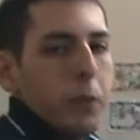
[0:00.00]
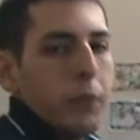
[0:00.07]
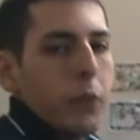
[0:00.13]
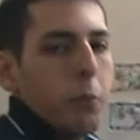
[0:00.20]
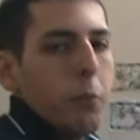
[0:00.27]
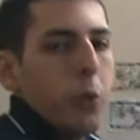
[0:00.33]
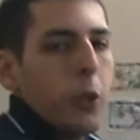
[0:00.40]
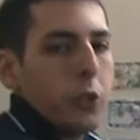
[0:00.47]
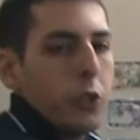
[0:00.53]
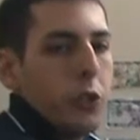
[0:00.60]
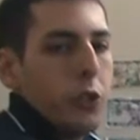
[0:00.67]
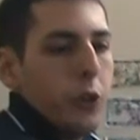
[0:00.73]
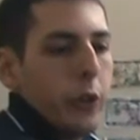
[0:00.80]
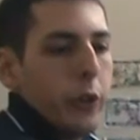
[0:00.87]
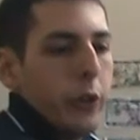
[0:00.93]
for more
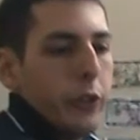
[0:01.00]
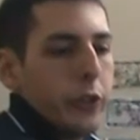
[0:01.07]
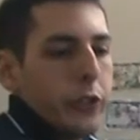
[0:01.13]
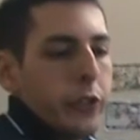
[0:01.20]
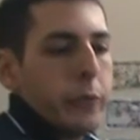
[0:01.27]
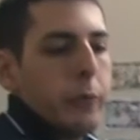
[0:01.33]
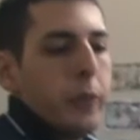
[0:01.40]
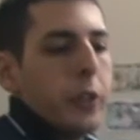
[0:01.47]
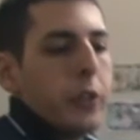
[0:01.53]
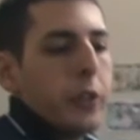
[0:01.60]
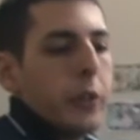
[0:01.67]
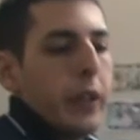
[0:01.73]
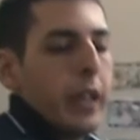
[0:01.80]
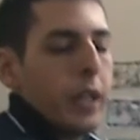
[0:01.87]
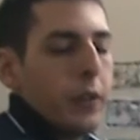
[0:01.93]
tutorials. So
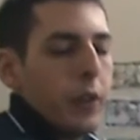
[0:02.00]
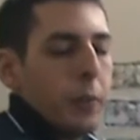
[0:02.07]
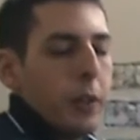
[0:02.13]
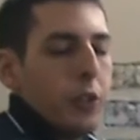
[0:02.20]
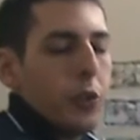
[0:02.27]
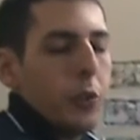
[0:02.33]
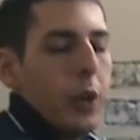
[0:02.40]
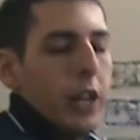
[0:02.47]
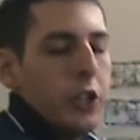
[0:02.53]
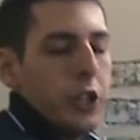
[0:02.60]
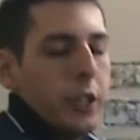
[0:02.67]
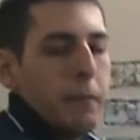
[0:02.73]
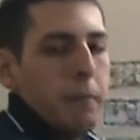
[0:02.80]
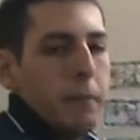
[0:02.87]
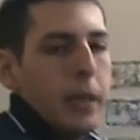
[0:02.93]
thank you very much for
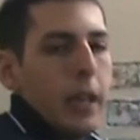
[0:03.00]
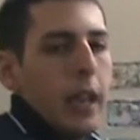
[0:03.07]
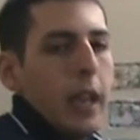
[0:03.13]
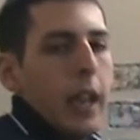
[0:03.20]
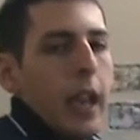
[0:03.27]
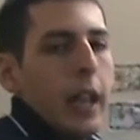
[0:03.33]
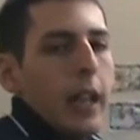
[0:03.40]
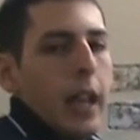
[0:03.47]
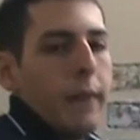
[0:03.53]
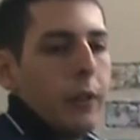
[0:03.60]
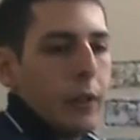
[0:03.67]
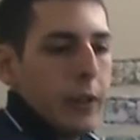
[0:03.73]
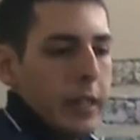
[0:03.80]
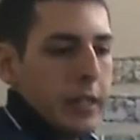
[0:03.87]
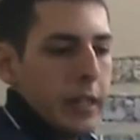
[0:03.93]
watching, and have a
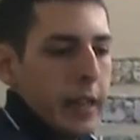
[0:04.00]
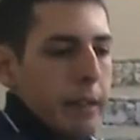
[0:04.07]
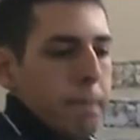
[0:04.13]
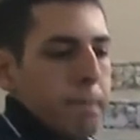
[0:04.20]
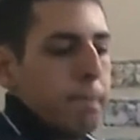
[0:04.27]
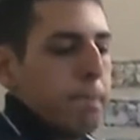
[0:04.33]
great day.